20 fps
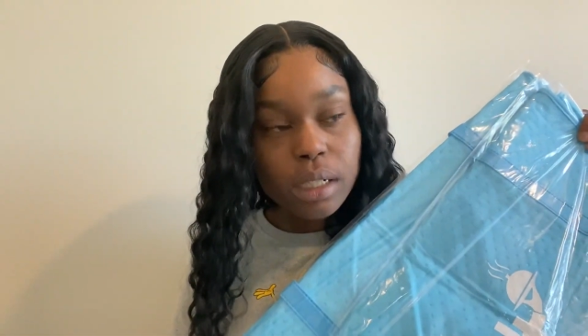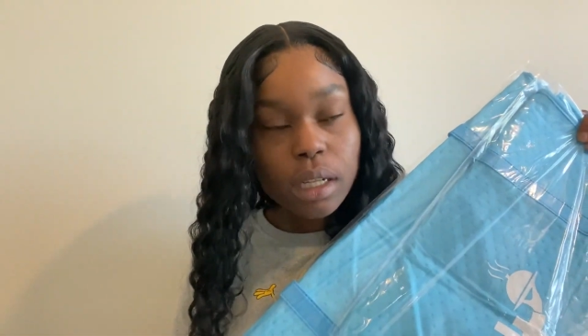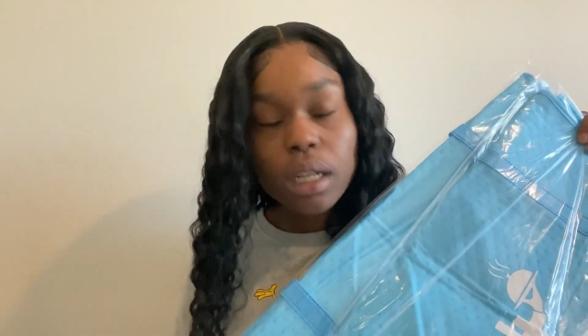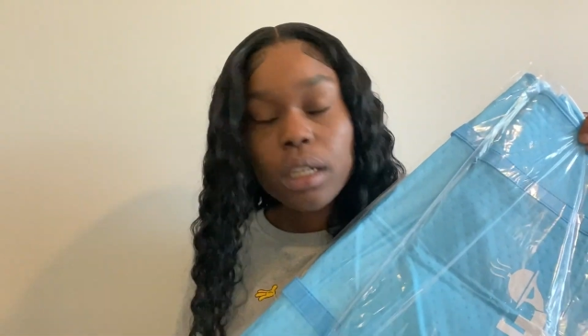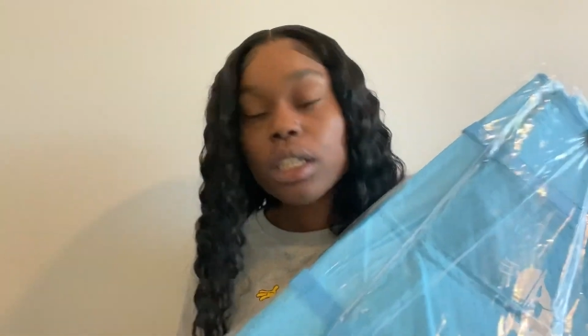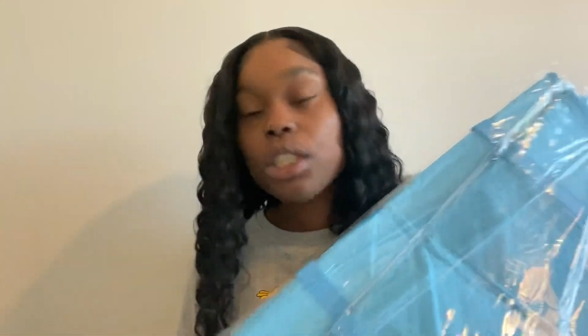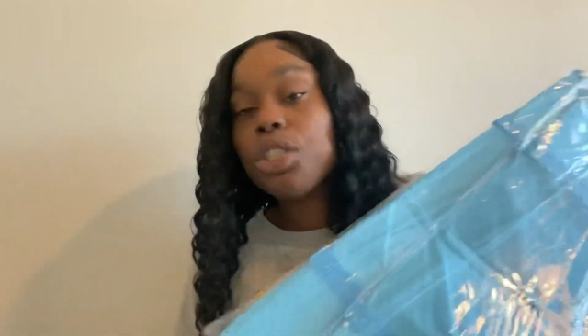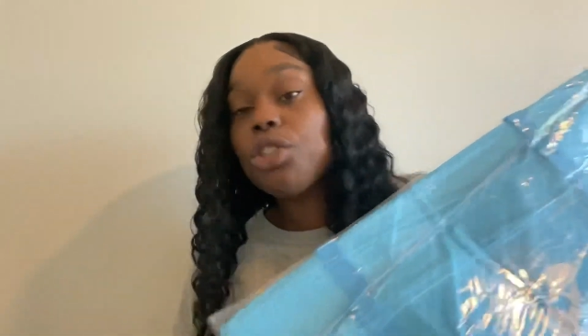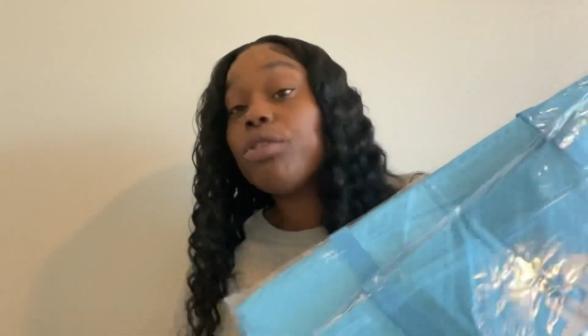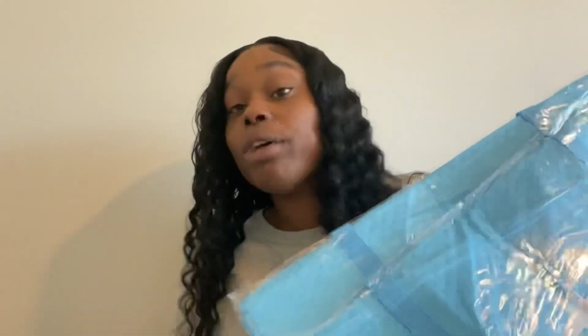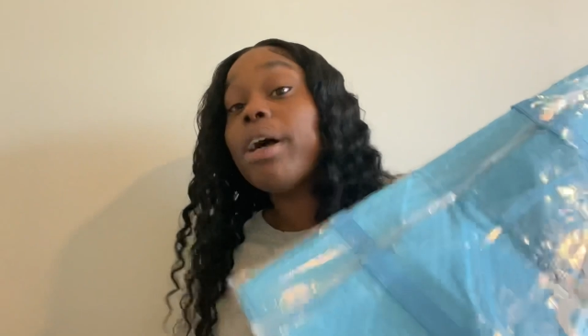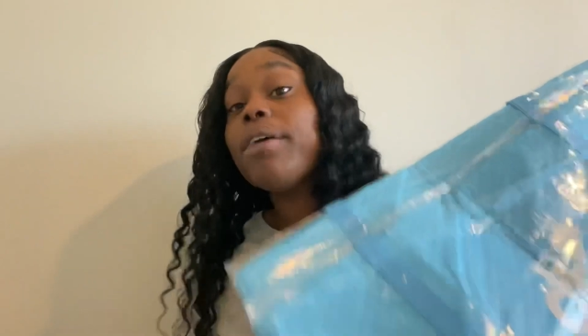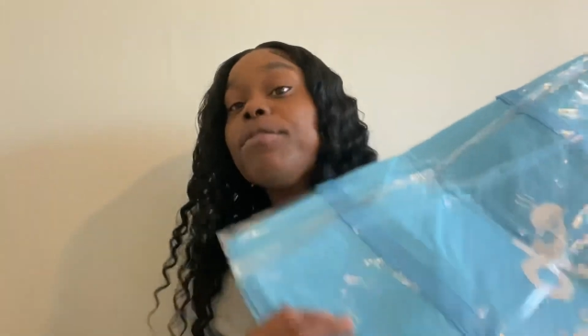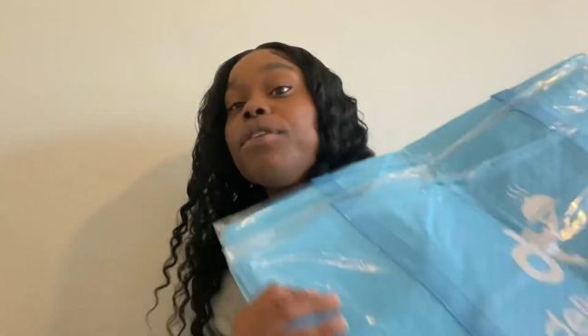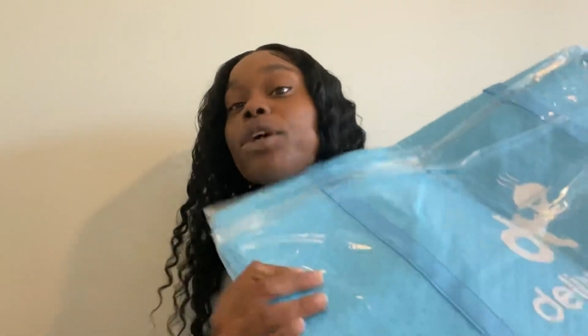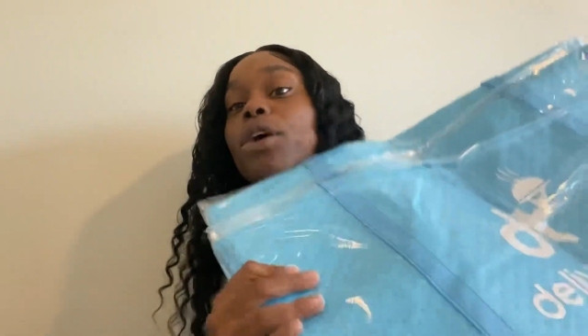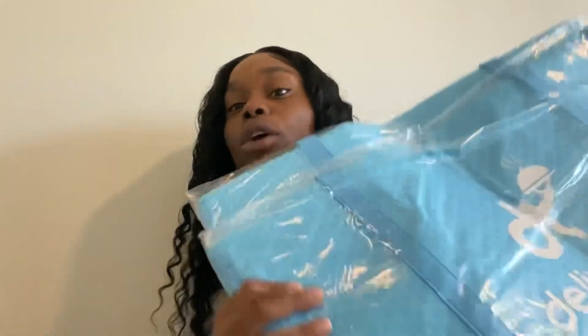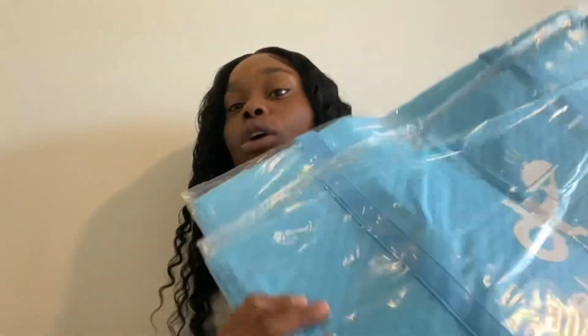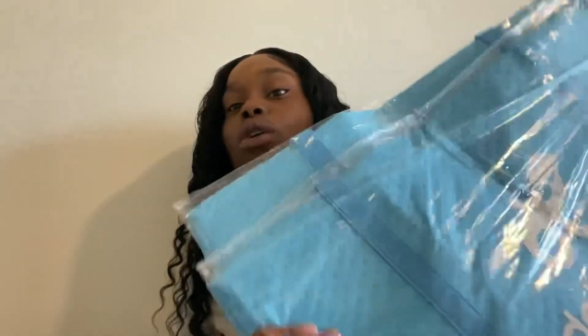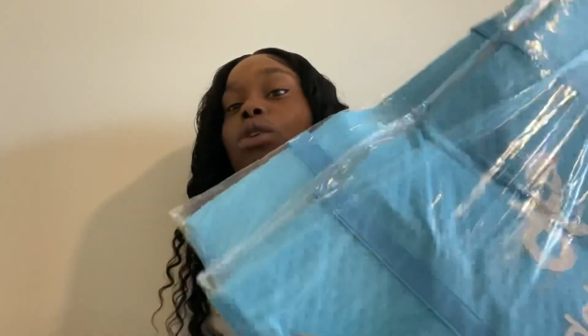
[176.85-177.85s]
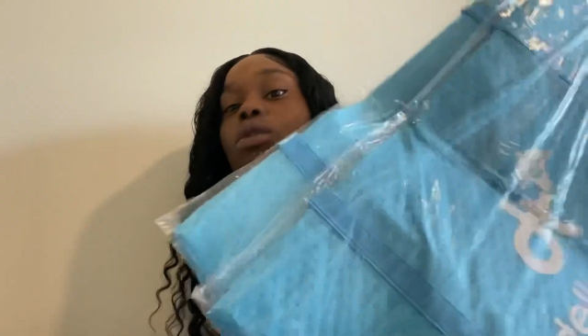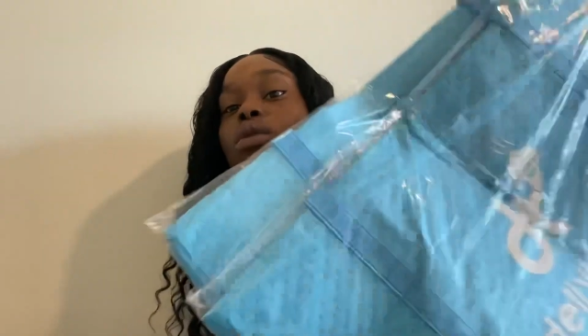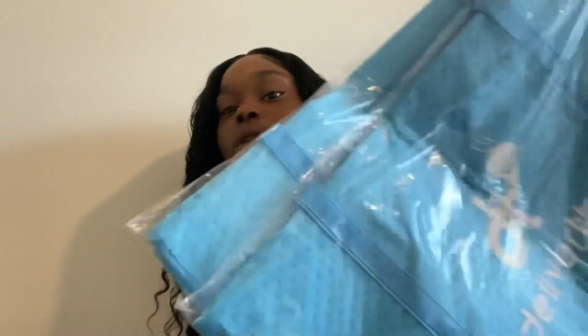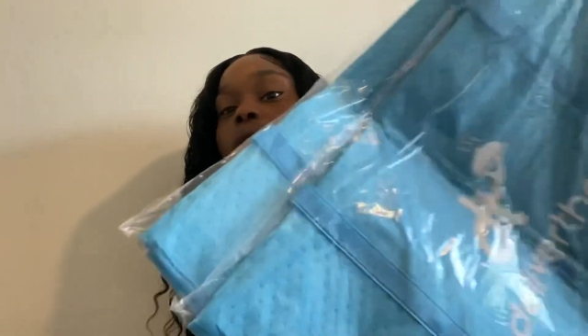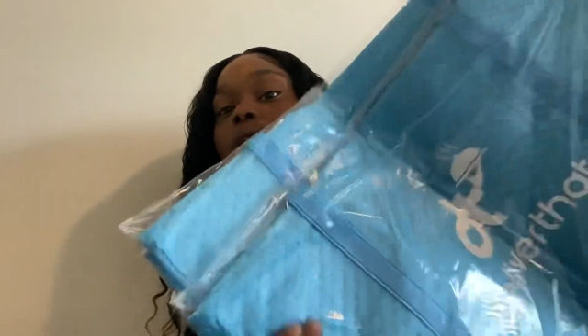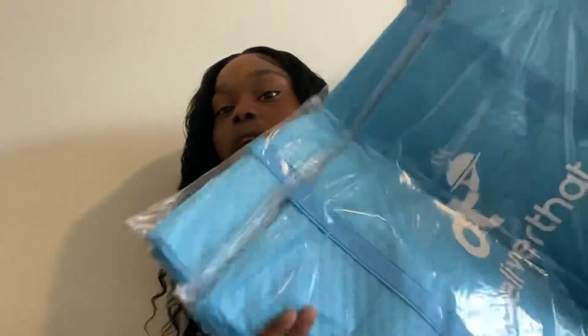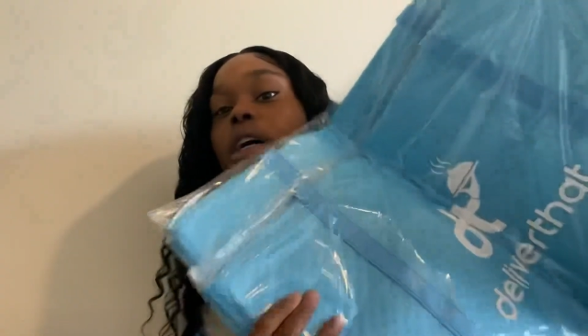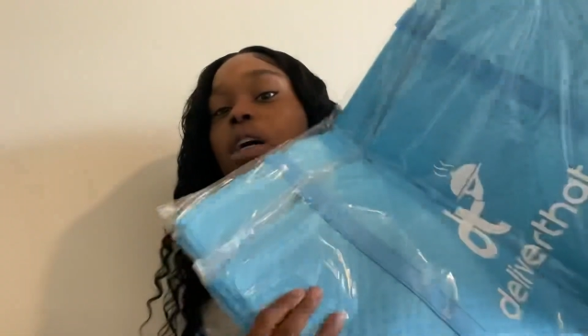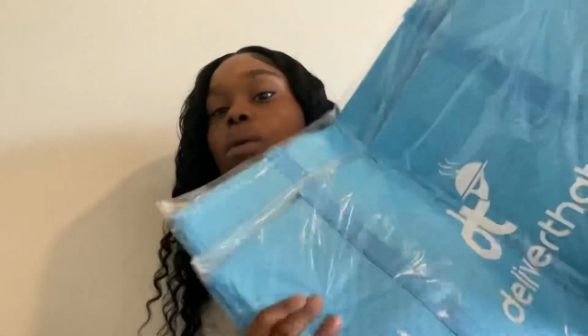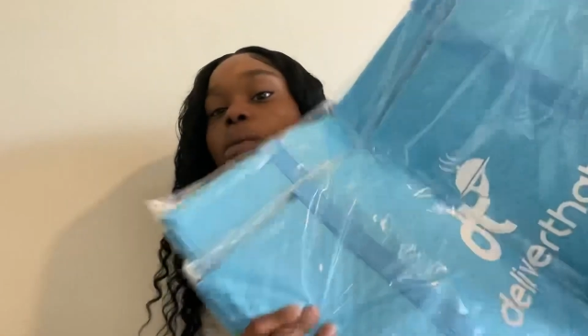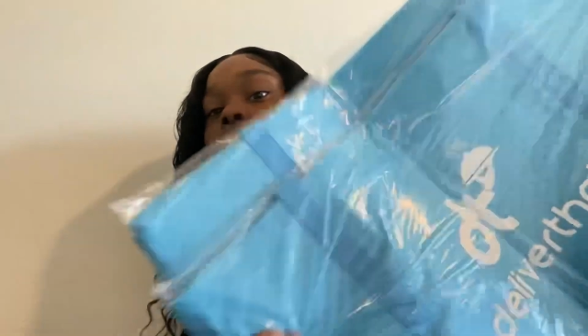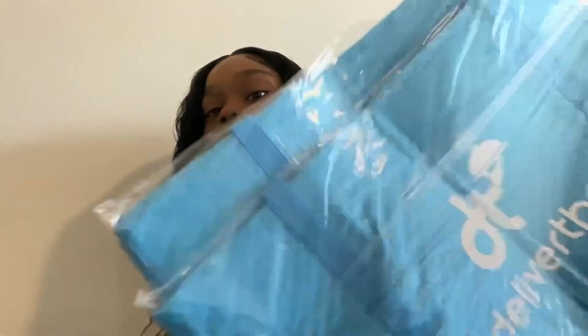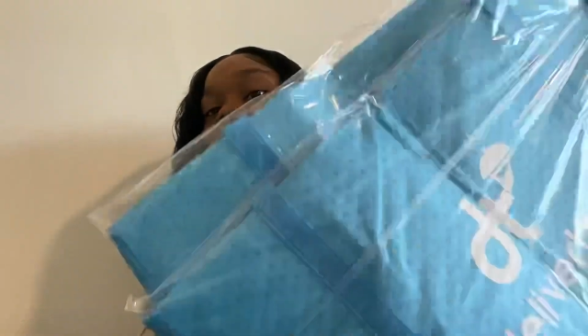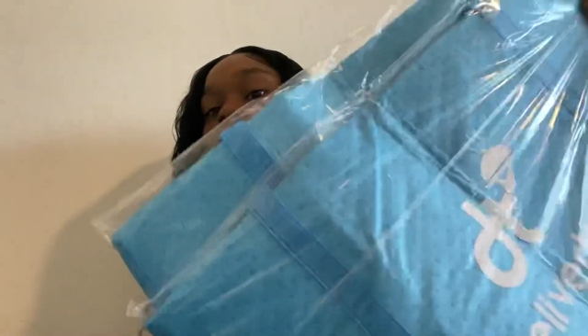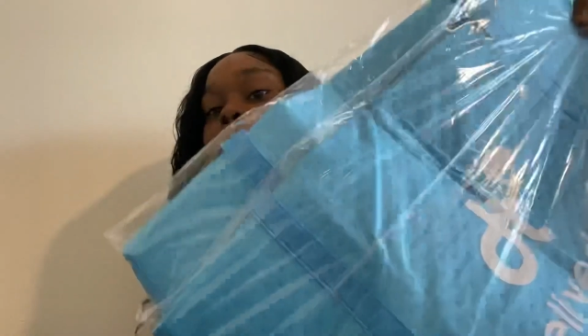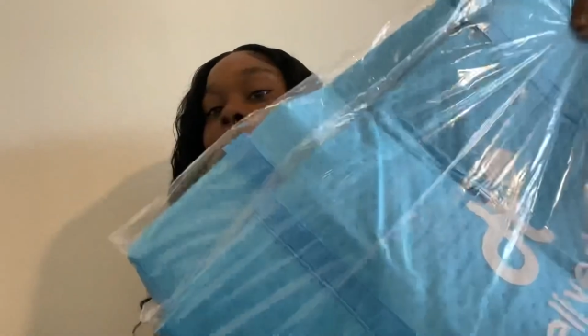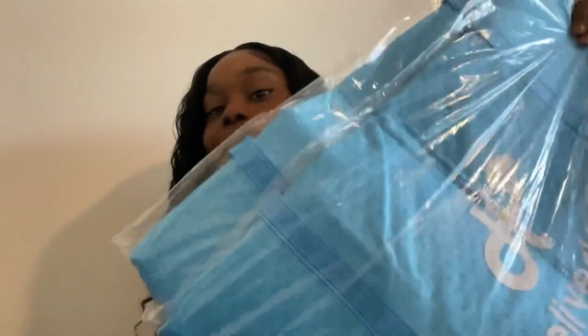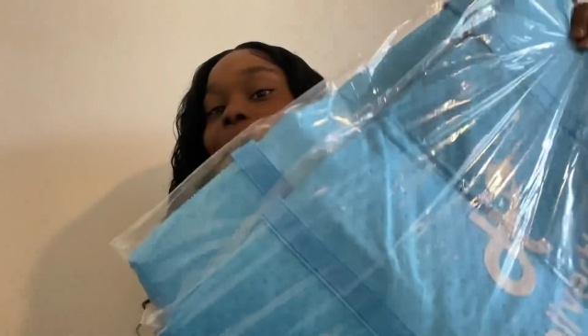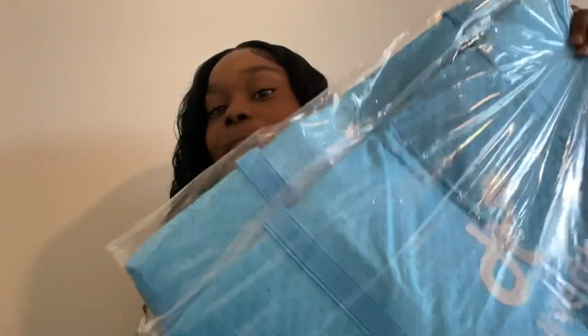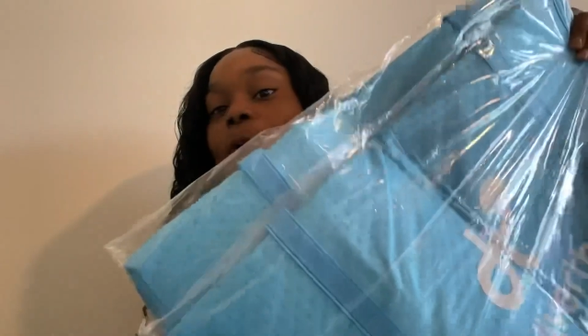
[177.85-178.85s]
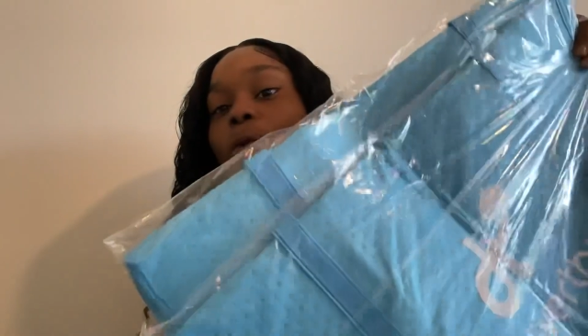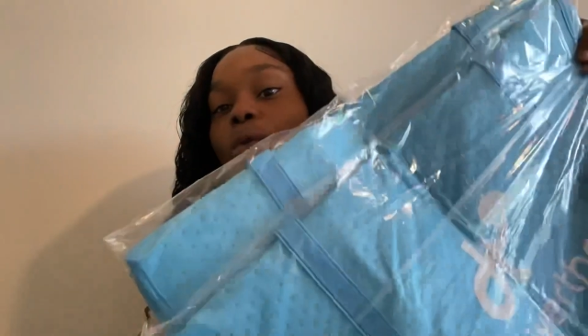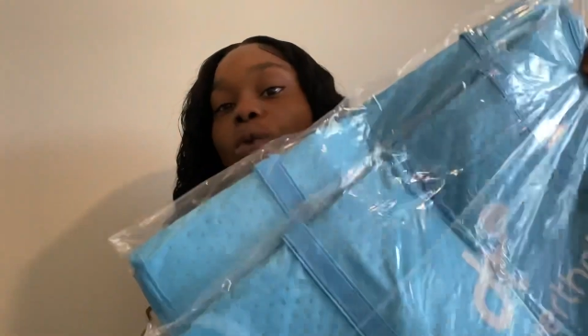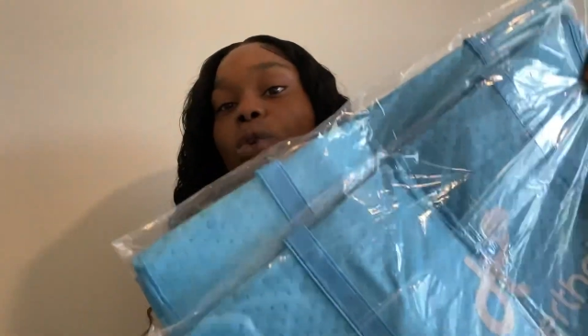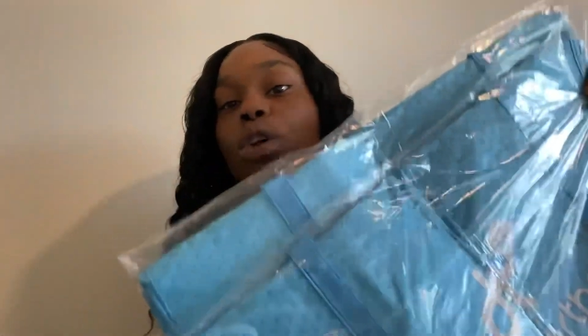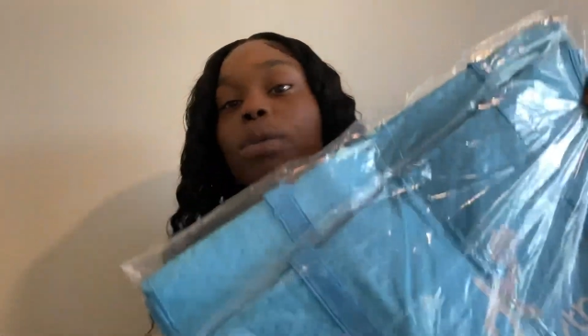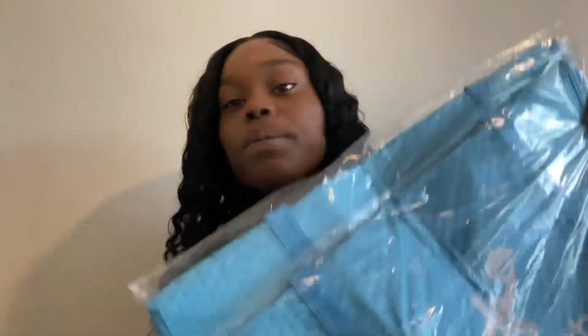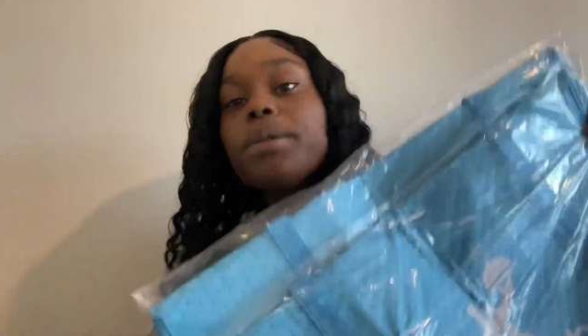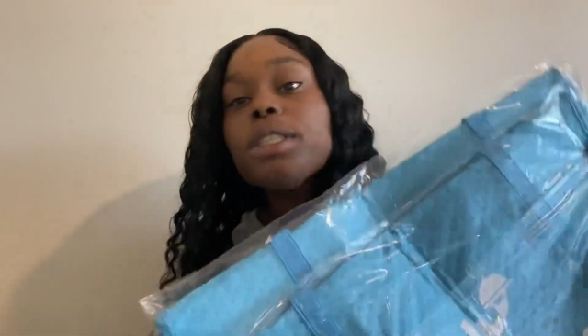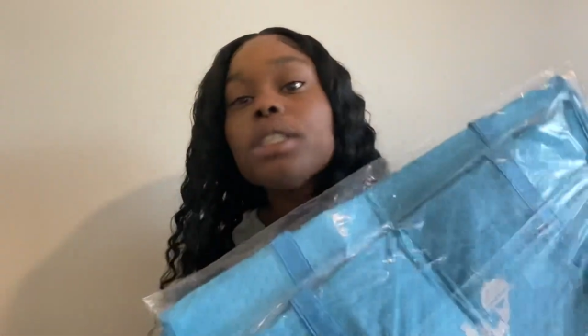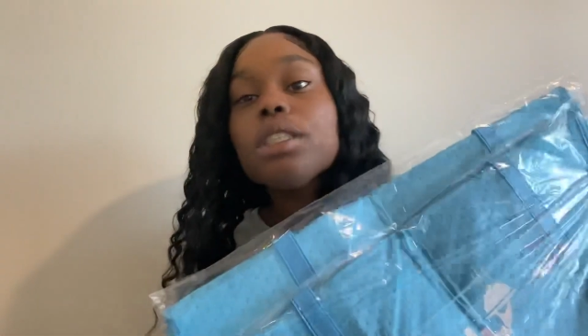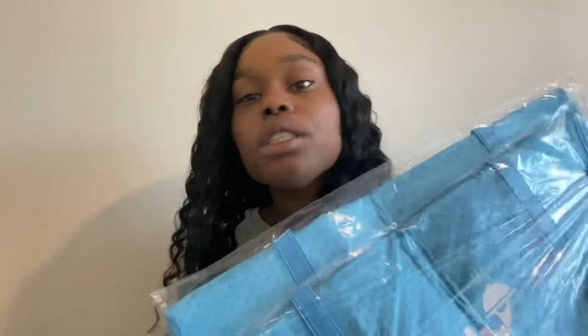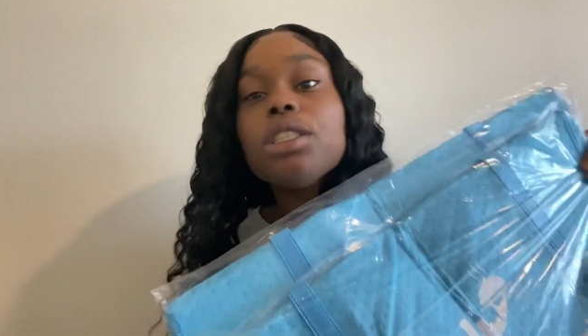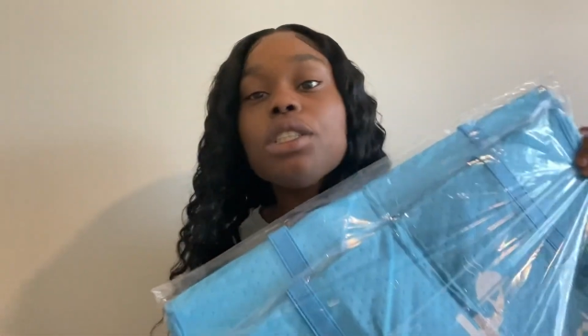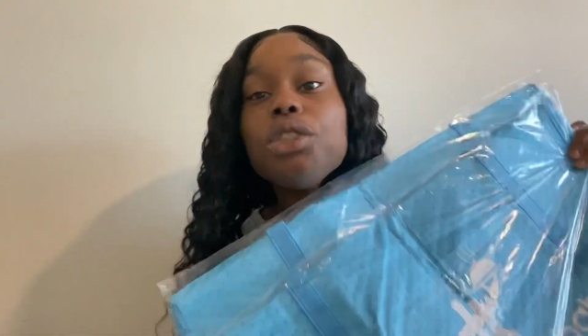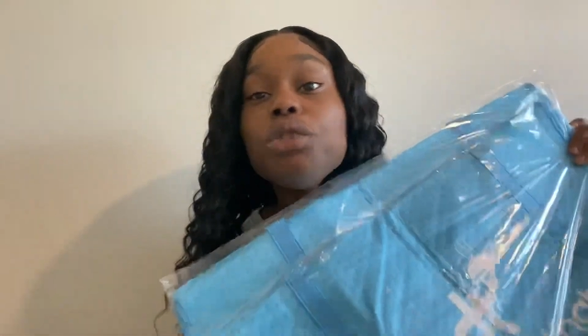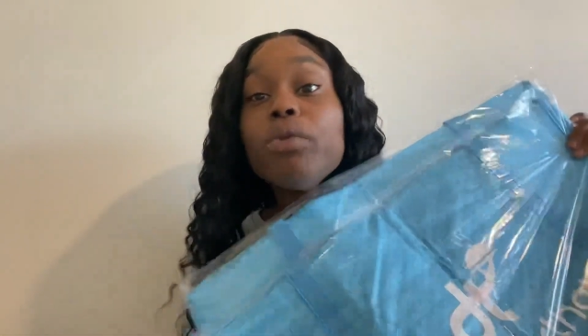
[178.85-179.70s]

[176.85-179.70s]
unless you have your own bag warmers.